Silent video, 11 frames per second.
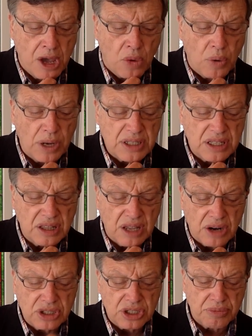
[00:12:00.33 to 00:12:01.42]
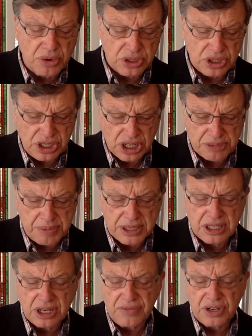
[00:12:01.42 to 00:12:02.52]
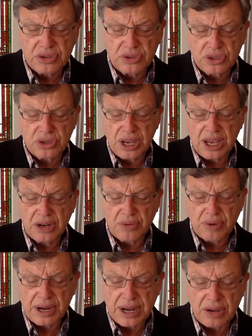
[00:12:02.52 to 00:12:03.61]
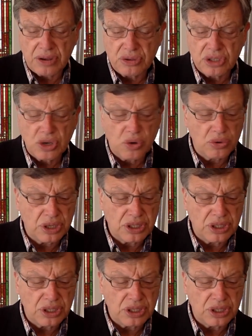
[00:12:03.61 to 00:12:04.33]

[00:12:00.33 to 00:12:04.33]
What's the largest emergency expense individuals could handle right now using only